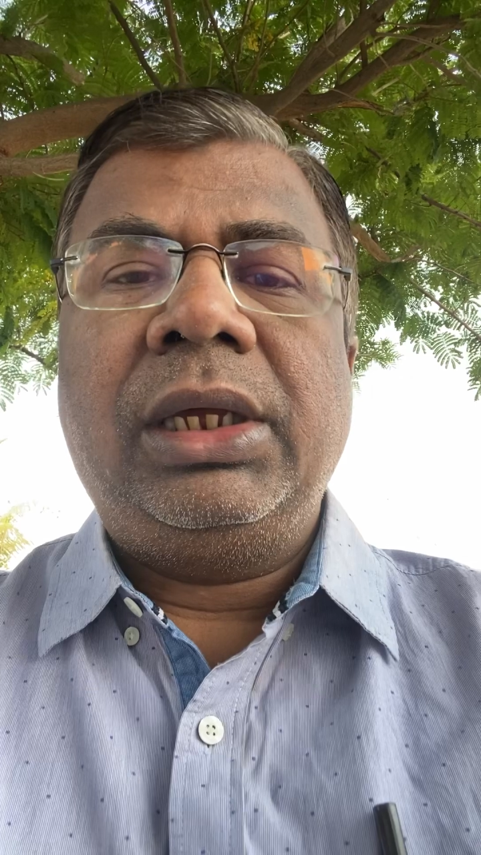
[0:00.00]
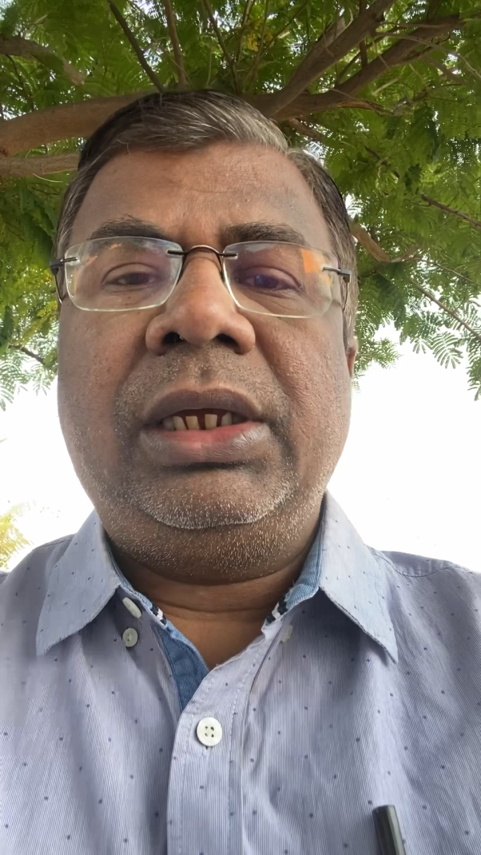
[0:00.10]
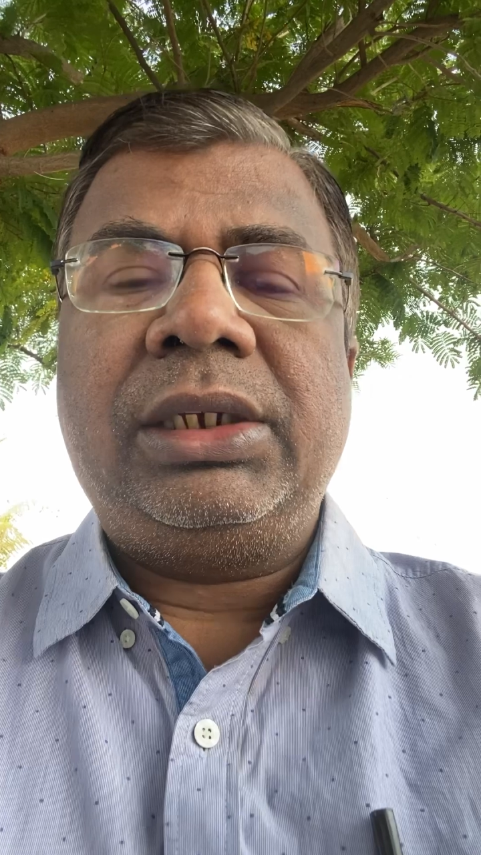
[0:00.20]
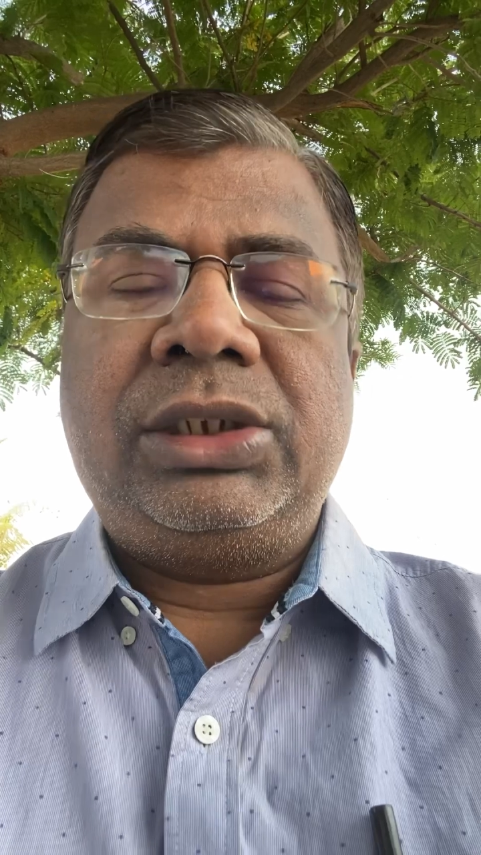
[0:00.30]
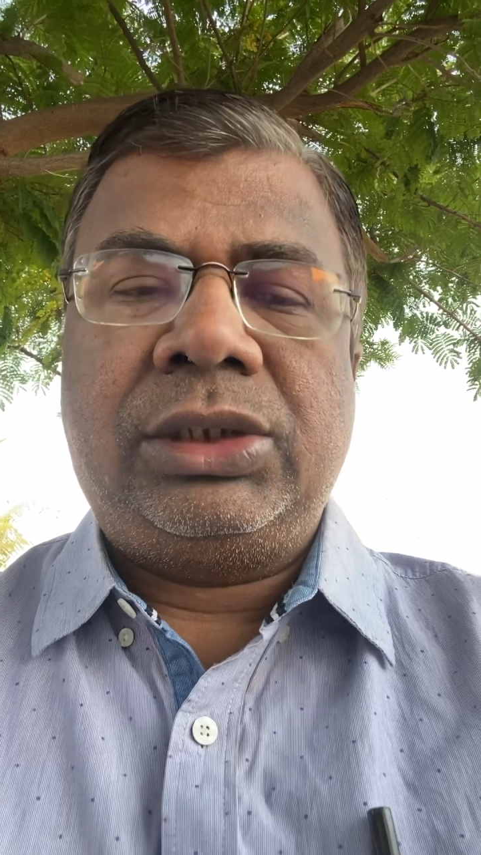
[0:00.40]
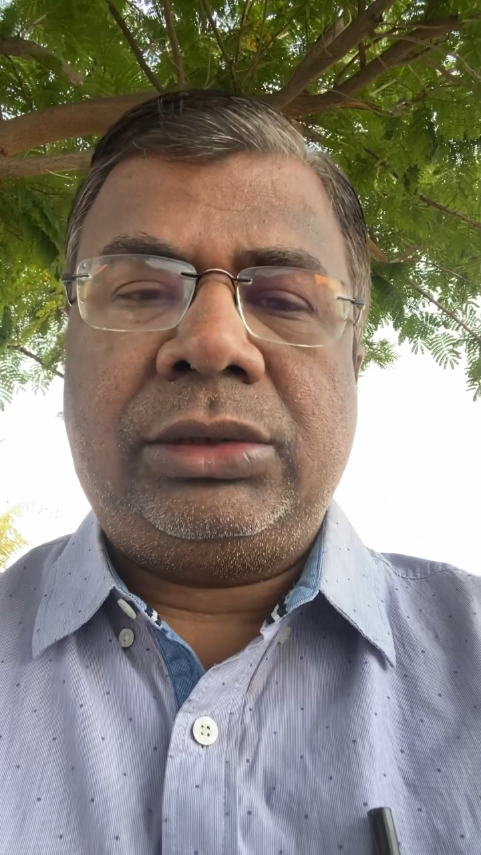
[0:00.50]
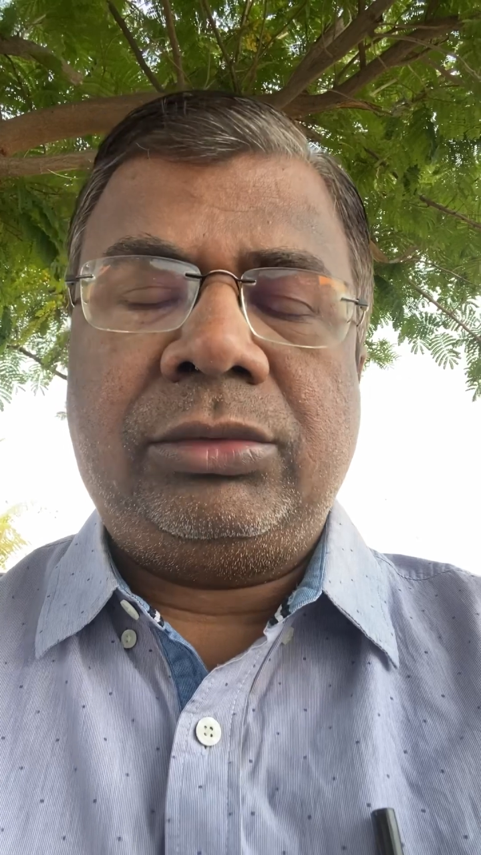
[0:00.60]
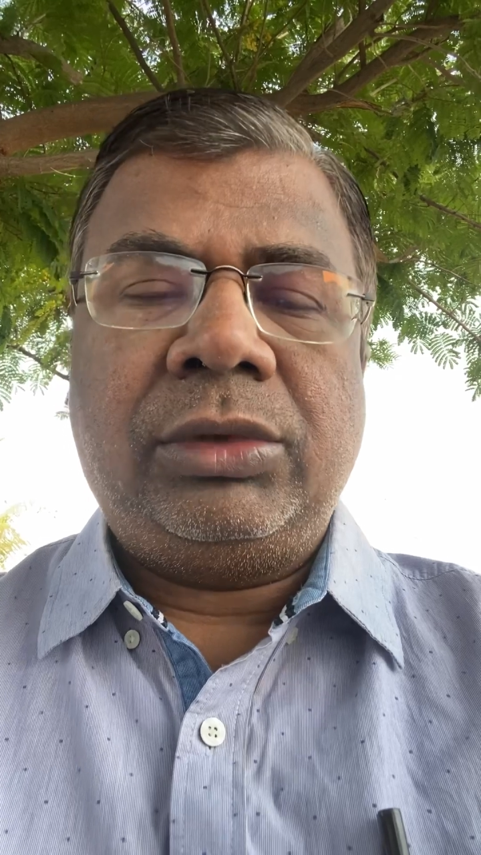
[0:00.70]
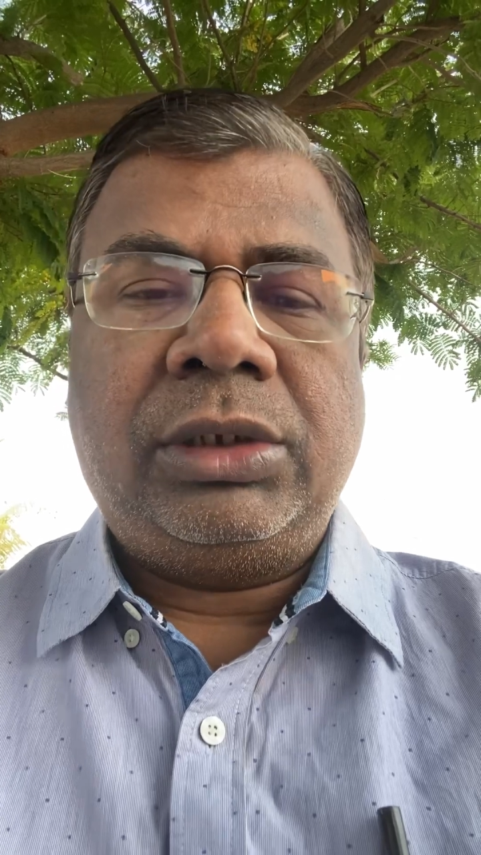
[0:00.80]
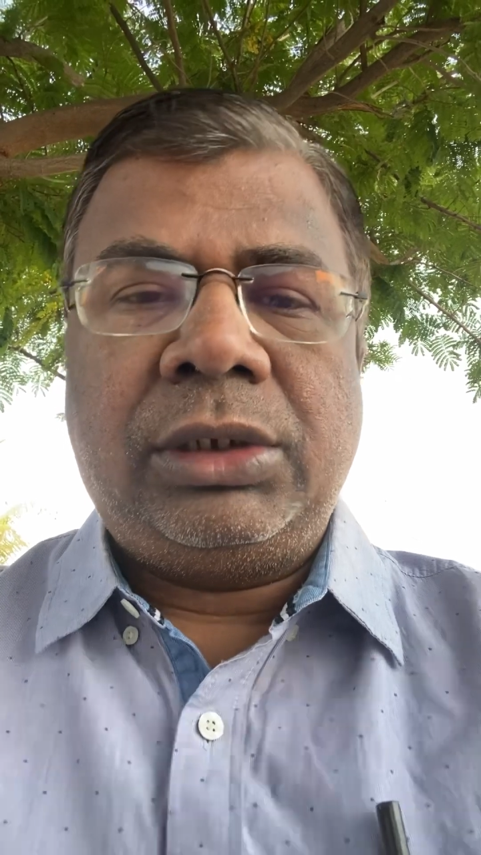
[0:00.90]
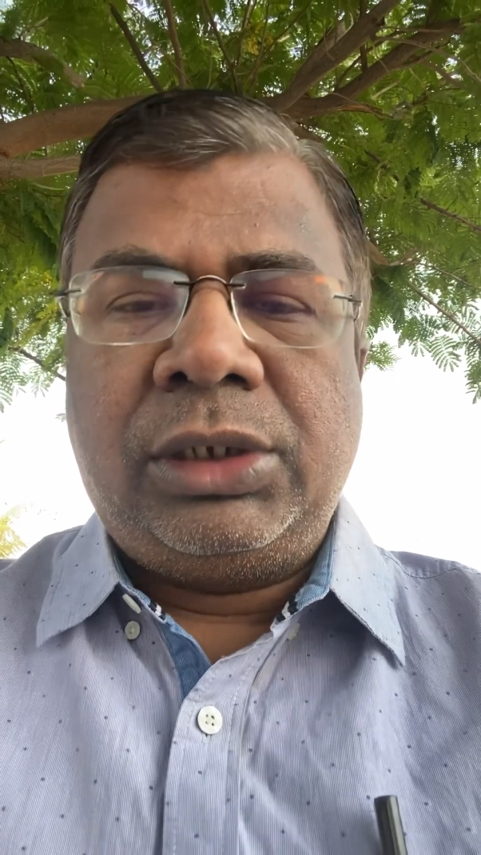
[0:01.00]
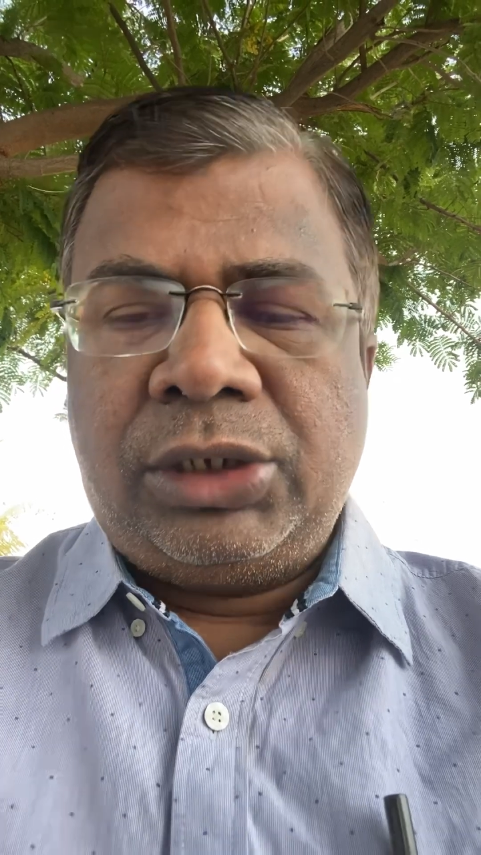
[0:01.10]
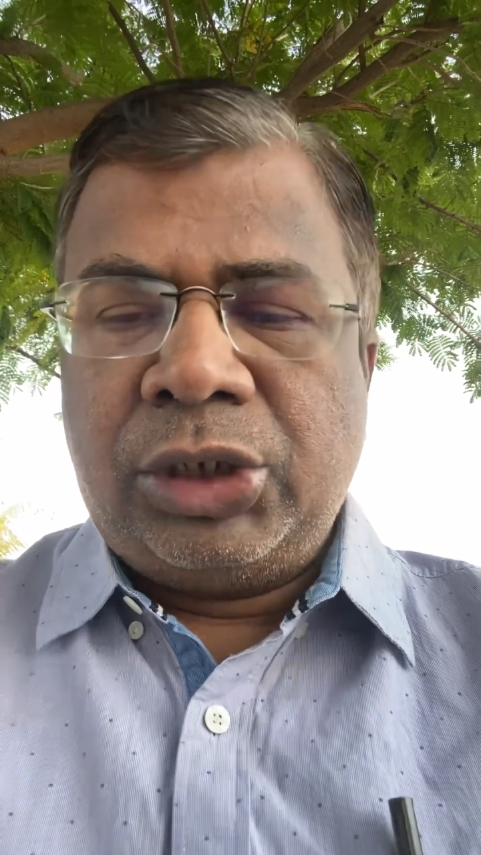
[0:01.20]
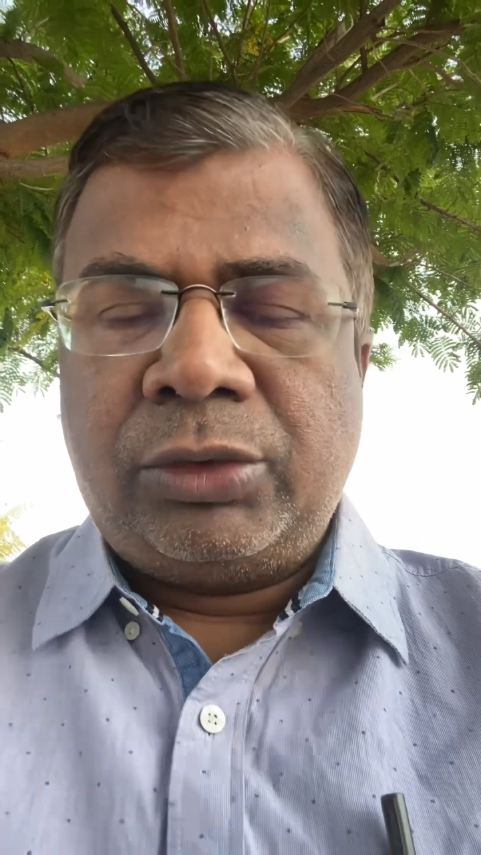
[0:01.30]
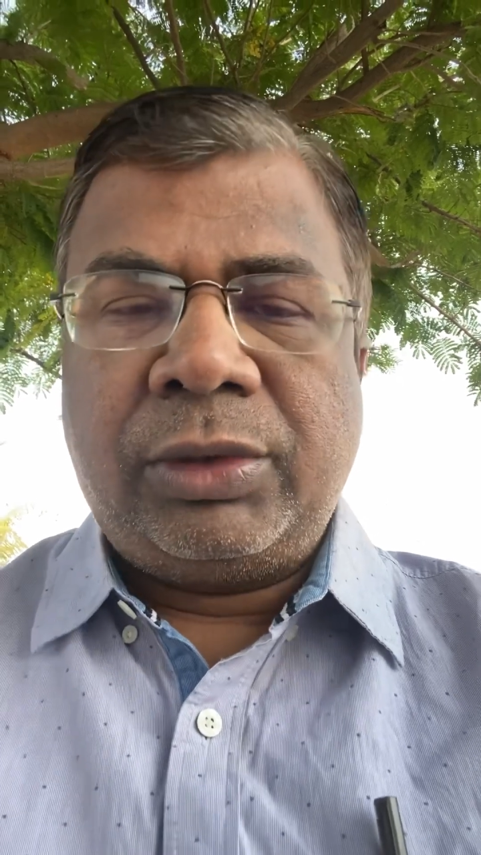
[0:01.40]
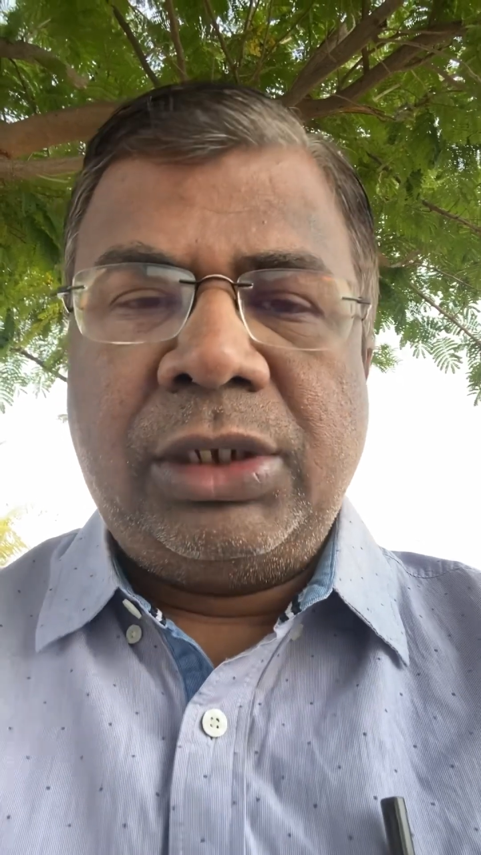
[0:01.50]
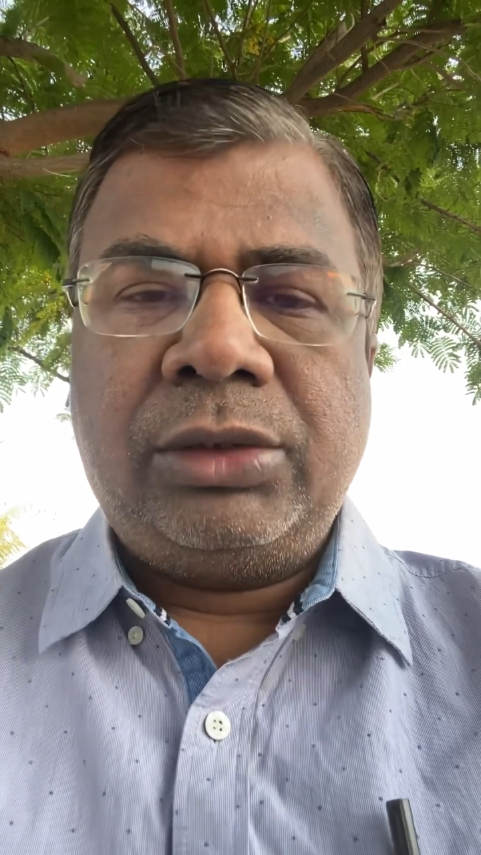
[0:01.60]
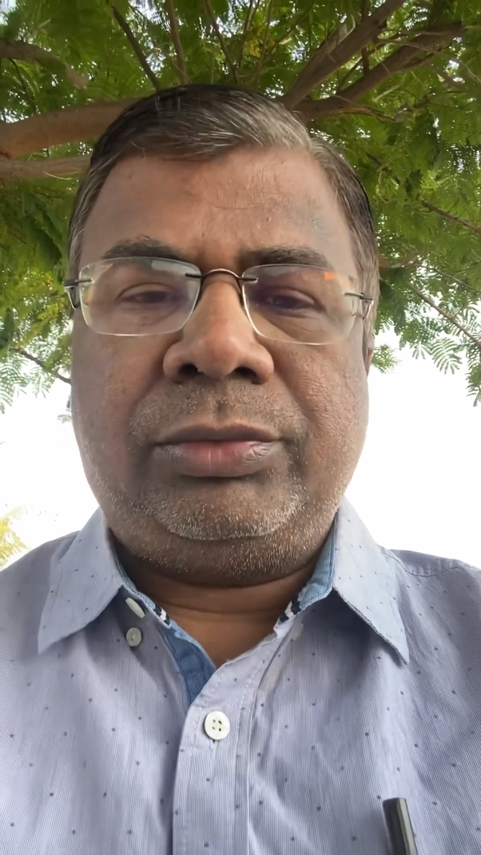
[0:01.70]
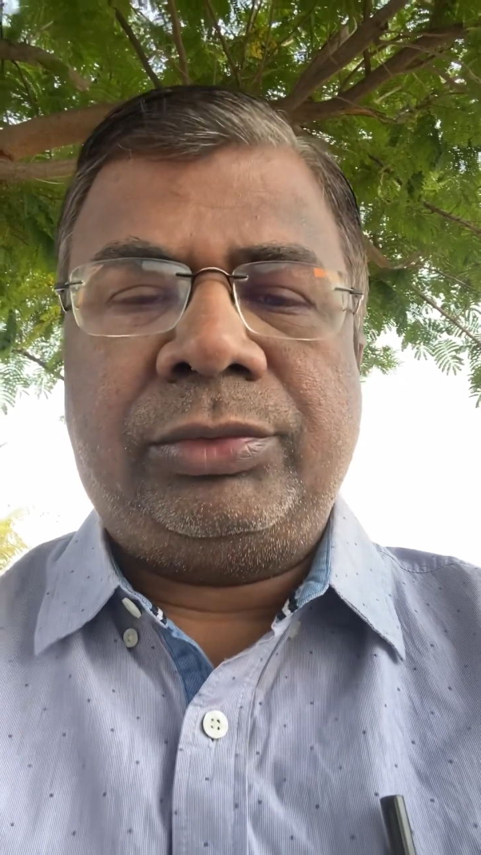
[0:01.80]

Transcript: It is a very